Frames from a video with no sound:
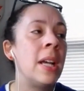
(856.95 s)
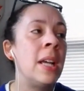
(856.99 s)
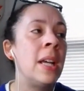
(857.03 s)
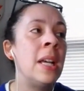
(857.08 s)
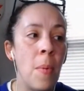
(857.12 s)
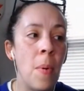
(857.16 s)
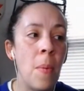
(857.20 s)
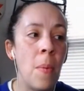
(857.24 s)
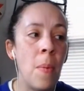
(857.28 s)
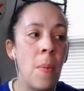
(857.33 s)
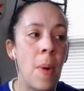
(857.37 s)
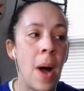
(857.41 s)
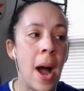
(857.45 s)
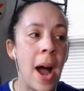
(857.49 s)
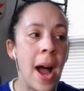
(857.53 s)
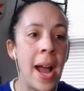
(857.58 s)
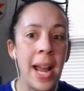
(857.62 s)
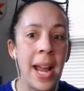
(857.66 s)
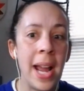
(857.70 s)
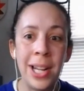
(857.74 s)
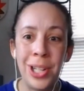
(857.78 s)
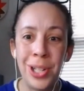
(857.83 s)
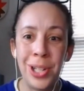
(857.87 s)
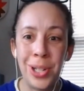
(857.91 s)

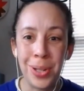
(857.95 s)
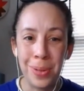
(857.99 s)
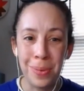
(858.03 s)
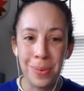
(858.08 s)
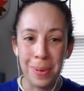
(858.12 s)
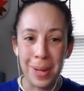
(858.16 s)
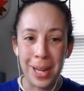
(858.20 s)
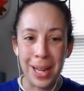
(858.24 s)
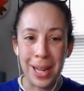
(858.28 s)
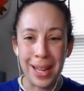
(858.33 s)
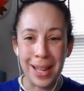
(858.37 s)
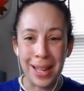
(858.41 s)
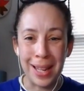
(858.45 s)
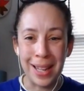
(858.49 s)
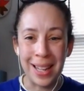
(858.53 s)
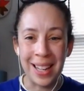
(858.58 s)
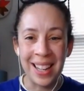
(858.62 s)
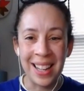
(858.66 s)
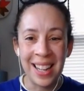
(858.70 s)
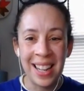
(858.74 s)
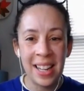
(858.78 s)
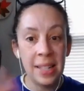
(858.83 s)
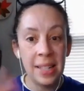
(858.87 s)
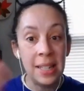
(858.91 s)
Why should we
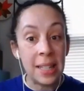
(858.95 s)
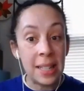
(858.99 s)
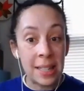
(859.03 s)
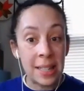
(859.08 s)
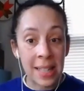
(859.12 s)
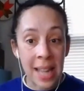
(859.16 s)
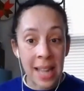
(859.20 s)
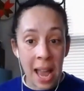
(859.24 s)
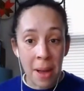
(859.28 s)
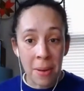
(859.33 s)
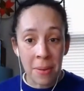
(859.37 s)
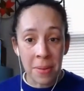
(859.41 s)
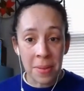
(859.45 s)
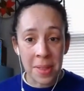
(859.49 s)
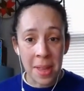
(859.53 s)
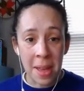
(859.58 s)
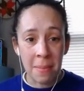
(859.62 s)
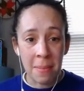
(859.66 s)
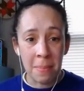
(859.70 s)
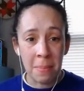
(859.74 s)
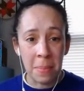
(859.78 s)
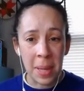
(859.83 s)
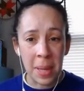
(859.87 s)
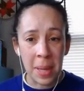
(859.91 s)
discount
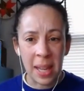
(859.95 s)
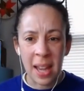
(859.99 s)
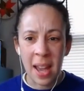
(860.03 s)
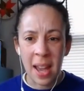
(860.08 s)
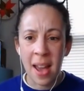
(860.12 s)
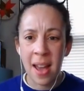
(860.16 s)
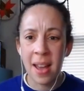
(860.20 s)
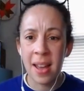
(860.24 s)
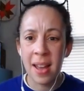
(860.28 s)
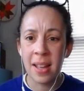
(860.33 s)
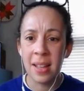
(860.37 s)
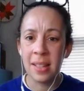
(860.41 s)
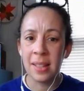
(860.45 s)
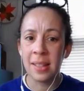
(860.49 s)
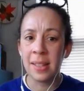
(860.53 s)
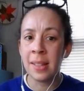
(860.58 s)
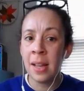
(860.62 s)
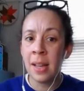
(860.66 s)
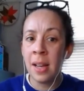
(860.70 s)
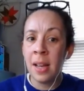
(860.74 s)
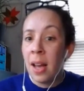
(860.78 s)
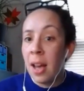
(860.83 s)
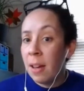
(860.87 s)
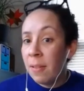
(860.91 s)
them because
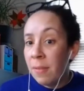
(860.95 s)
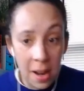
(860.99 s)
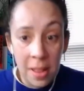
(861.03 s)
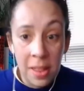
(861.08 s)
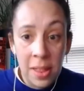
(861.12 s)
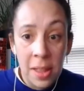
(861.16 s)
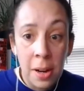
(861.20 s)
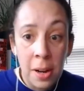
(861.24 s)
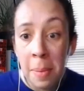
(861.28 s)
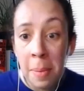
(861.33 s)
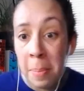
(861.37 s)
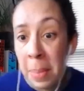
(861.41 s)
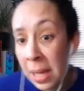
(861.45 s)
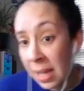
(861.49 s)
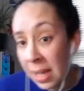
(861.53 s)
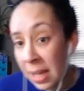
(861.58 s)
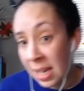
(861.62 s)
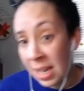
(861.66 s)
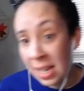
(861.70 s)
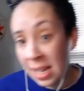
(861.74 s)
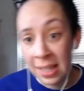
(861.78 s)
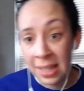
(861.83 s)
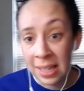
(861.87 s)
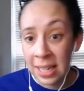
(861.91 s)
of their
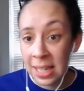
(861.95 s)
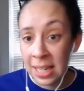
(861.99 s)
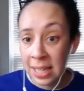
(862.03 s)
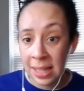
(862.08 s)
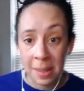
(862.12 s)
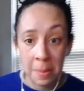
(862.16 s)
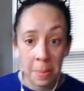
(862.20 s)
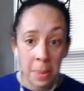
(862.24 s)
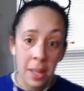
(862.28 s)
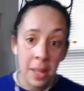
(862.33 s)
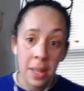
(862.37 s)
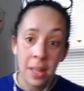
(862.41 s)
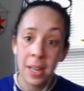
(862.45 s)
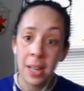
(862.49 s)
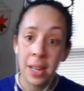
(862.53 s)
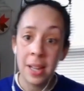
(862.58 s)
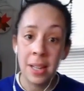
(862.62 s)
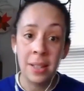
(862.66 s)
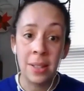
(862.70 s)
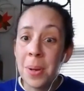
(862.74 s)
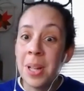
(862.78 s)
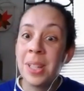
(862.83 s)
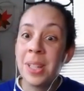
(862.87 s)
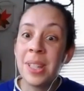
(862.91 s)
abilities and
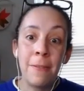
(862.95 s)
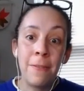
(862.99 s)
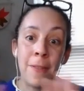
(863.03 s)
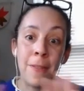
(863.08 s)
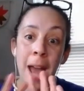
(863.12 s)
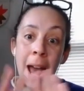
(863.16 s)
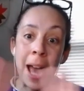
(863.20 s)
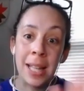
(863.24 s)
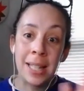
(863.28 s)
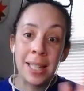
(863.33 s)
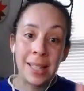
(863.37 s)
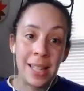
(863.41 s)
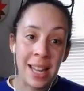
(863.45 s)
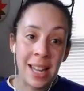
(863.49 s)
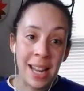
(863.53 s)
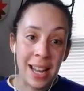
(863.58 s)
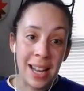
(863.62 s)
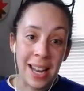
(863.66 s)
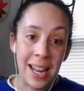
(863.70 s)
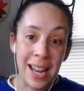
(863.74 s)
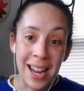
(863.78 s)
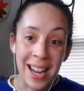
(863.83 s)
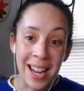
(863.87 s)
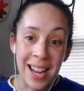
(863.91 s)
disabilities? It's
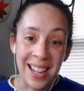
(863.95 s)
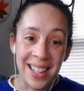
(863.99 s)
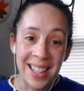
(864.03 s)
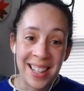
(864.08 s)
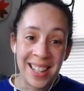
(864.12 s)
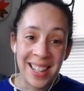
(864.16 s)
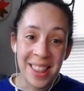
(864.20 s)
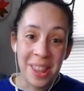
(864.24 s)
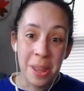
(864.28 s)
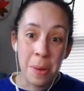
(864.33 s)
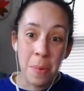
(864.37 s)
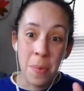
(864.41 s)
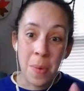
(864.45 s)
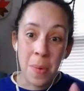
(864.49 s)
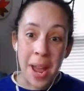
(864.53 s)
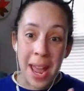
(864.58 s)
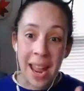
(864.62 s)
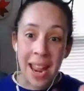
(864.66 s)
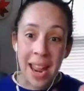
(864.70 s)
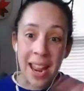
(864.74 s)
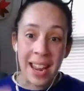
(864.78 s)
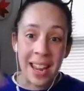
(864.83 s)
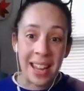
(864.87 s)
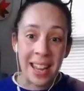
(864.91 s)
fascinating the
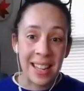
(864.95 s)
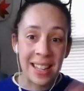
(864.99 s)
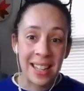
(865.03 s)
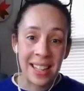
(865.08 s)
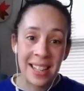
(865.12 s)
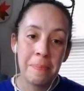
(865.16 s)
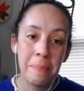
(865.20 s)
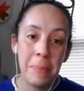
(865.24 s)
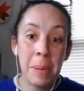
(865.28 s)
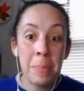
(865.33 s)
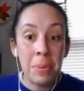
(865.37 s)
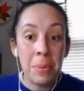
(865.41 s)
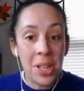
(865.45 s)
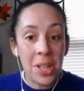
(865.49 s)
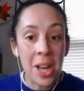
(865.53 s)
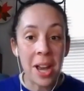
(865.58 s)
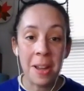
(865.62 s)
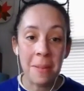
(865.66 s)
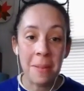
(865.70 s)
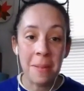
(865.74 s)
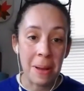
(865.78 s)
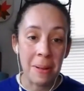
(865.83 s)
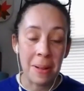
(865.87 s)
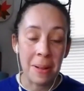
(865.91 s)
way people talk
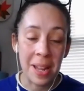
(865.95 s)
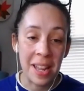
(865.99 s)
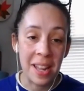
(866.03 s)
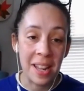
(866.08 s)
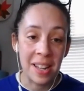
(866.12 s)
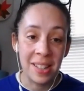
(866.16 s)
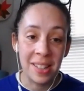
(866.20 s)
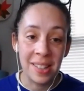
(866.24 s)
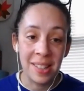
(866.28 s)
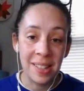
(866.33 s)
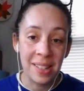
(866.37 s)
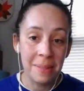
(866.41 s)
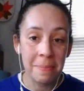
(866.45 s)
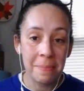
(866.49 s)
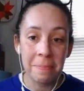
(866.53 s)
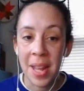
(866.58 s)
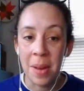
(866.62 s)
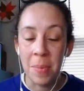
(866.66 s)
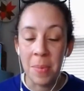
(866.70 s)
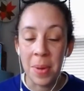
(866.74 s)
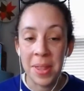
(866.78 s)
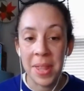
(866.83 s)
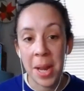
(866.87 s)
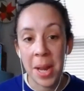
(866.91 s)
about kids
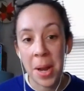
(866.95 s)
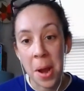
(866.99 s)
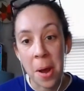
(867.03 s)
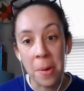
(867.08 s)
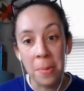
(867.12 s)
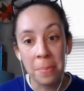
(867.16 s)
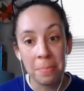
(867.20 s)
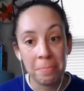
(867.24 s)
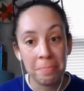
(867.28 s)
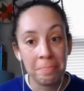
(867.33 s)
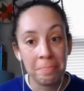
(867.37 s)
and what they know.